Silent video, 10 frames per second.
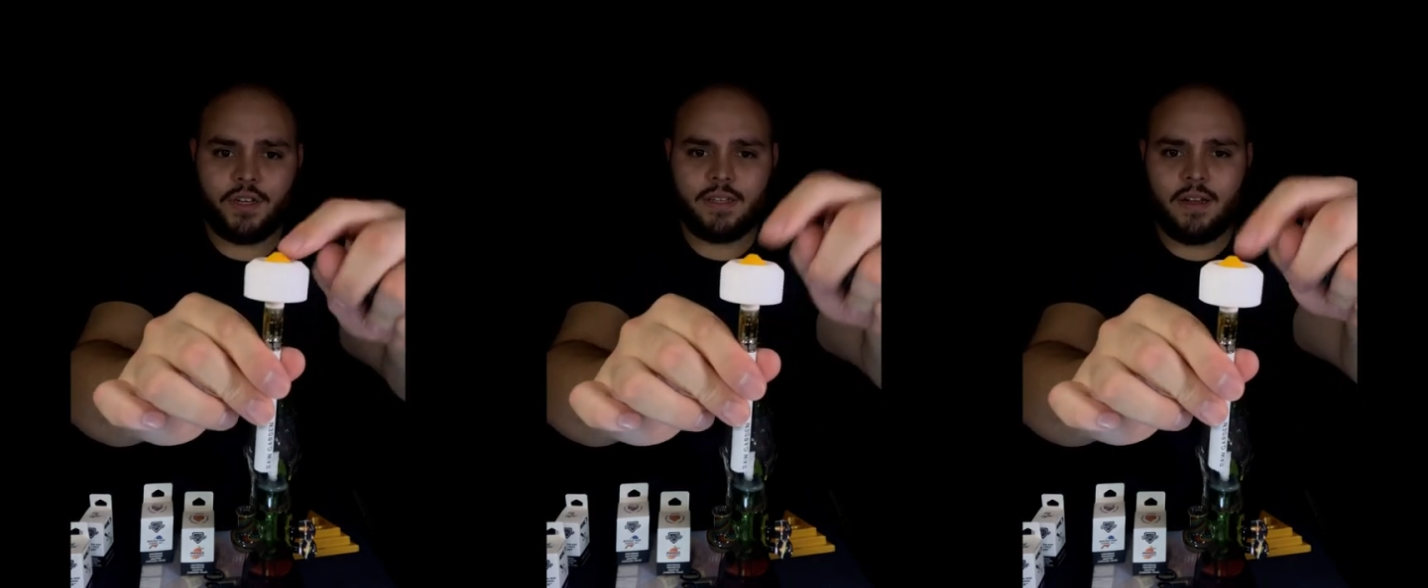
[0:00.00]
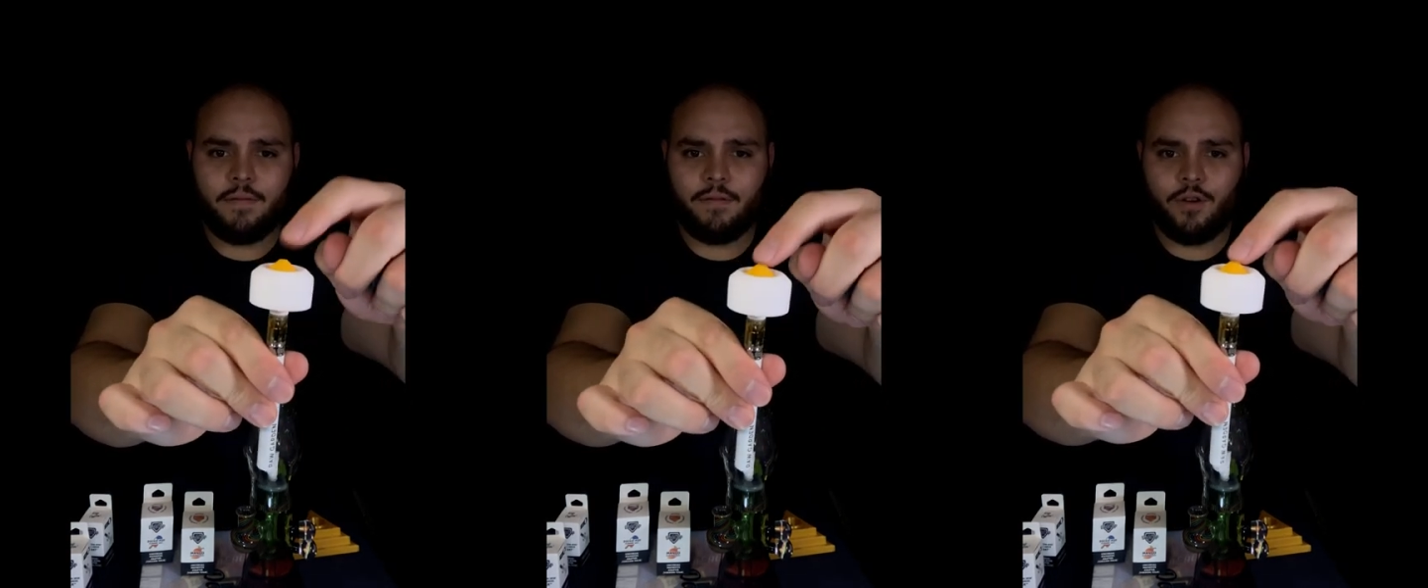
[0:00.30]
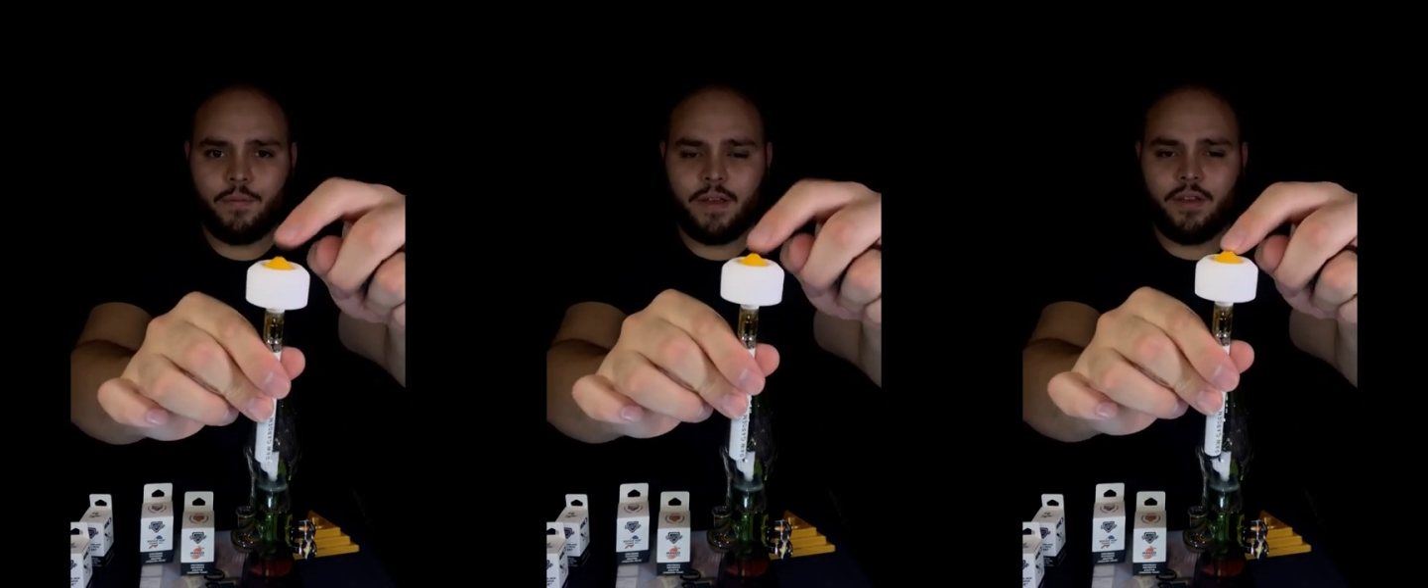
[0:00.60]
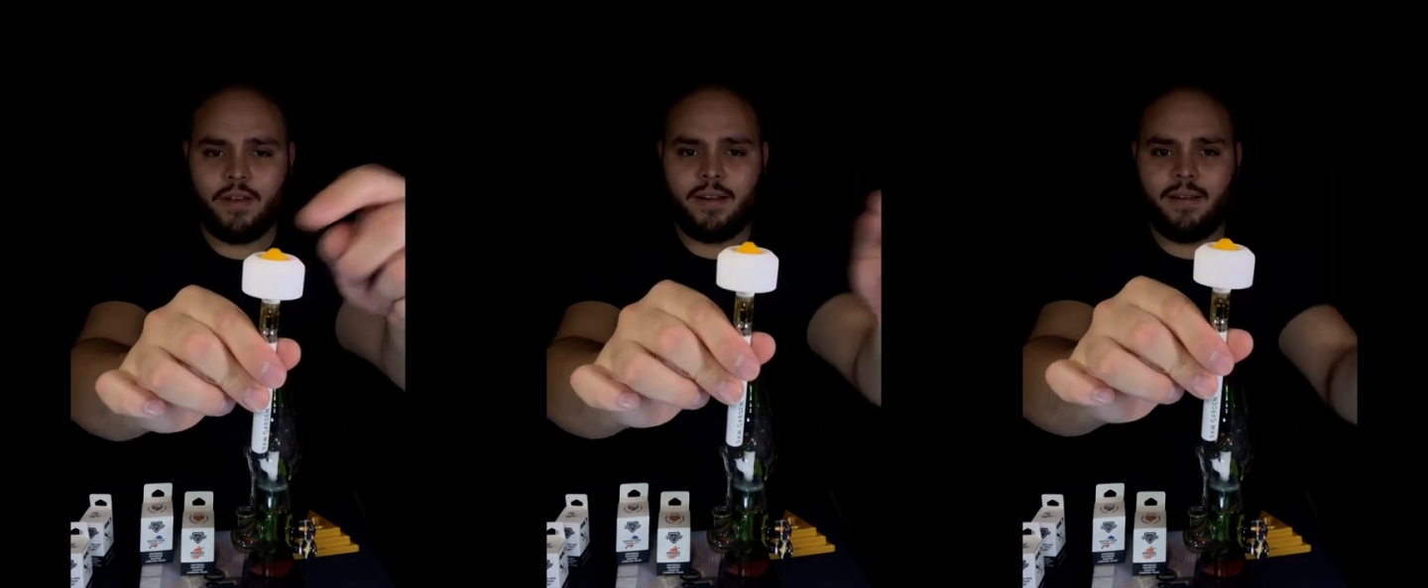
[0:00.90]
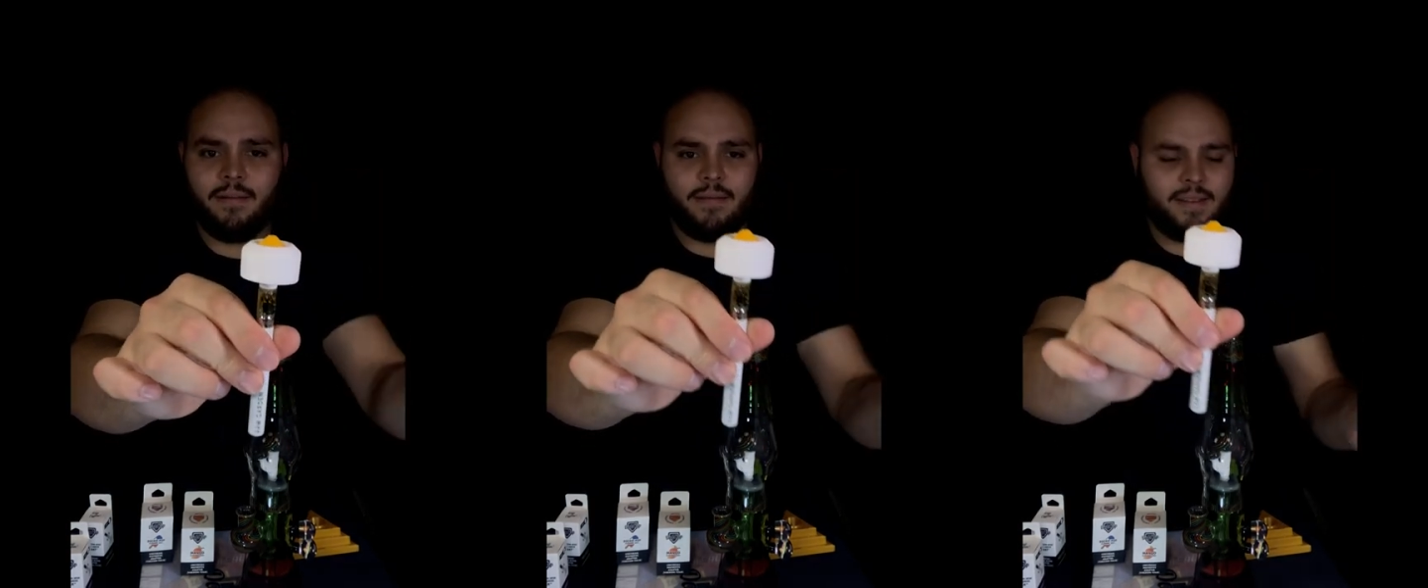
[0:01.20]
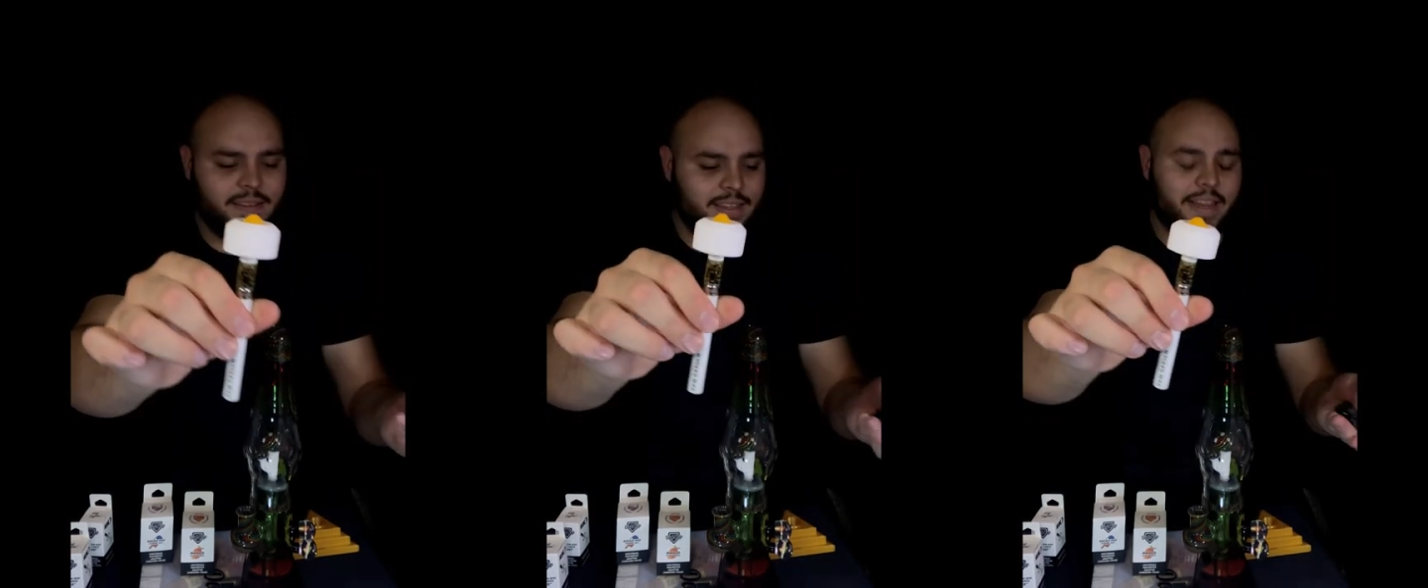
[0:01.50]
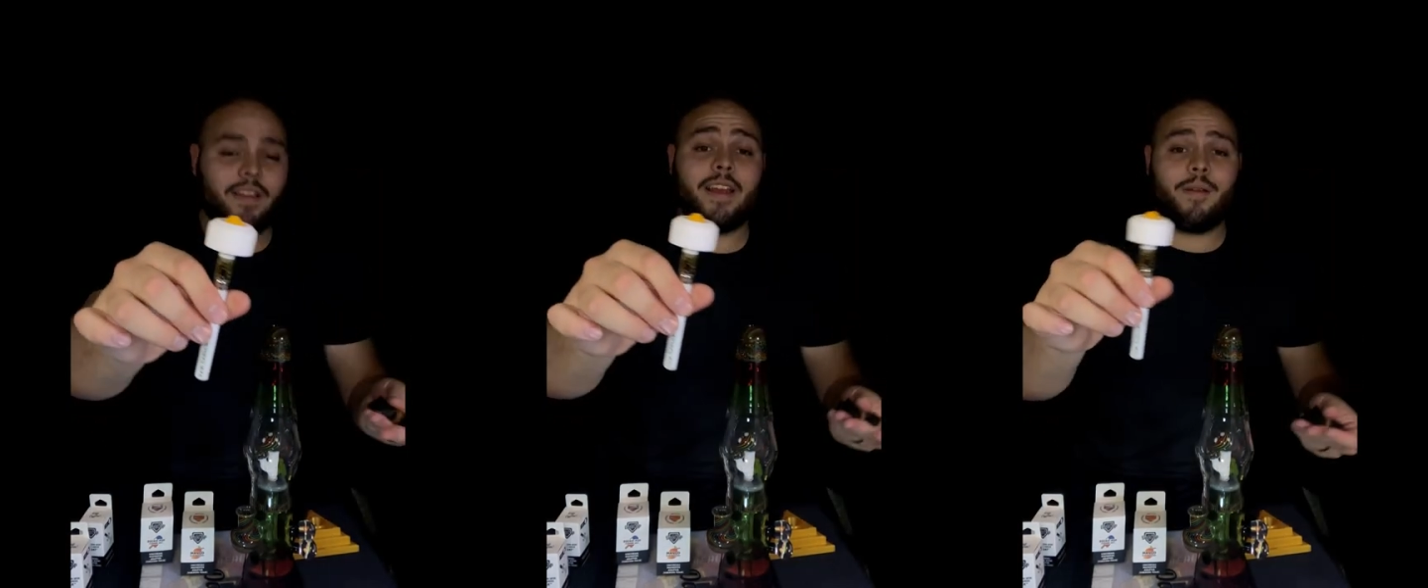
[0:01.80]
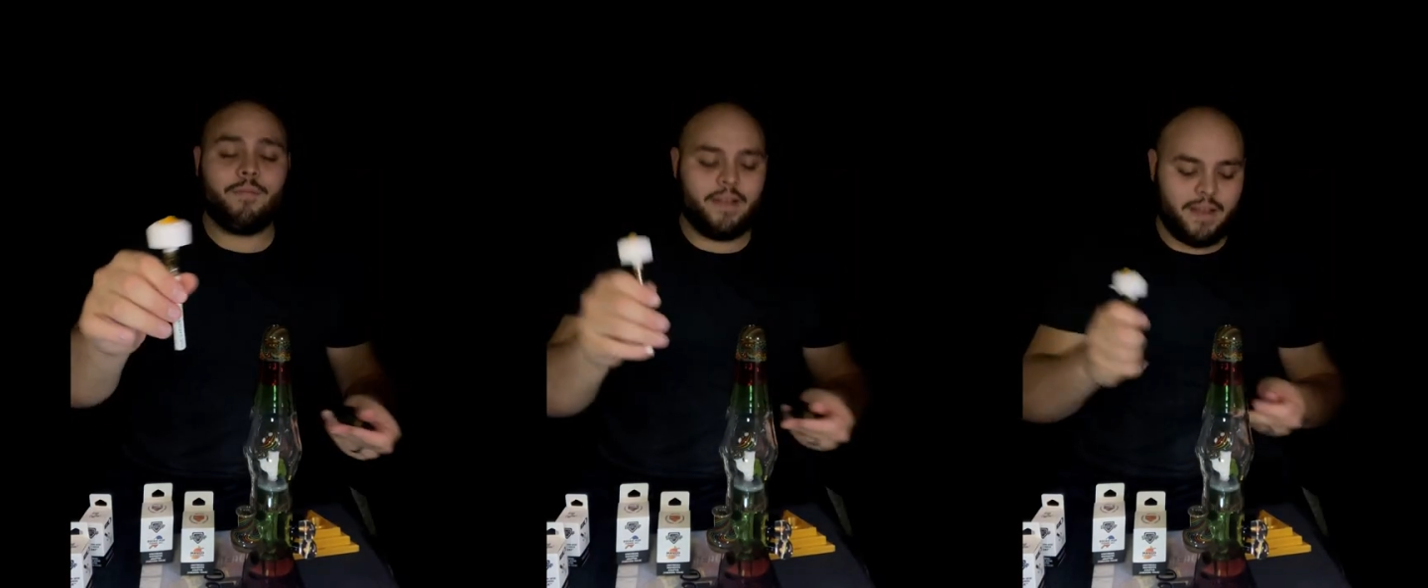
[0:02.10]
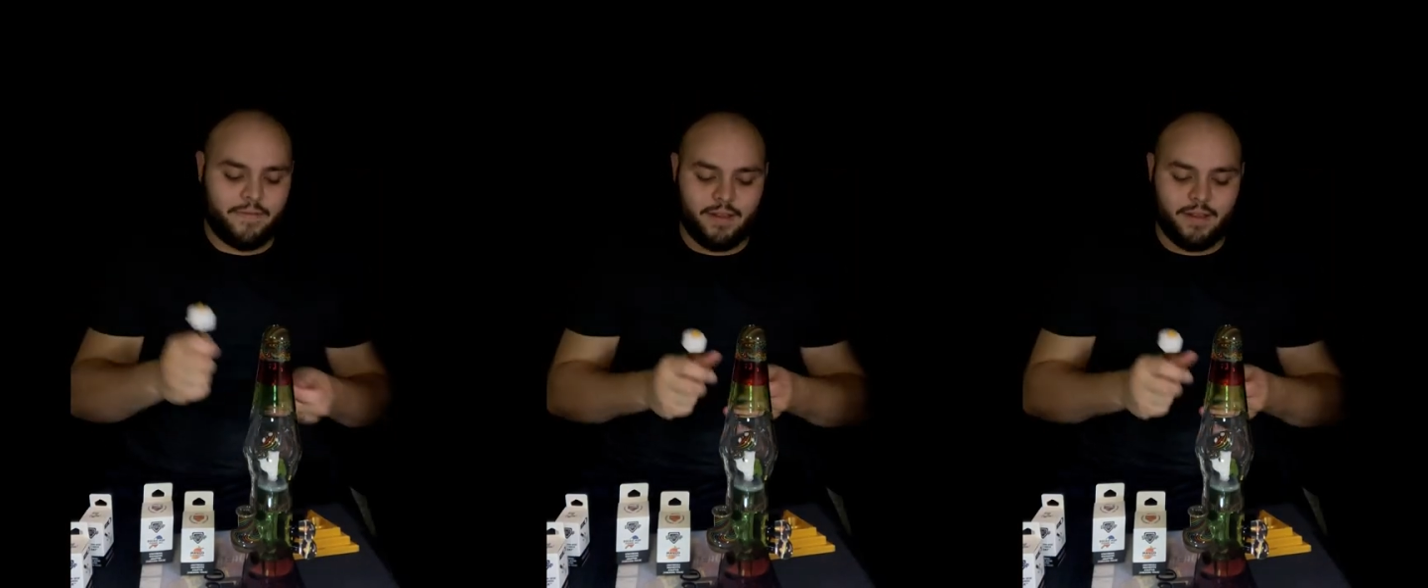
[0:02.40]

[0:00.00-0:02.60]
just enough room that you could still hit it rig if you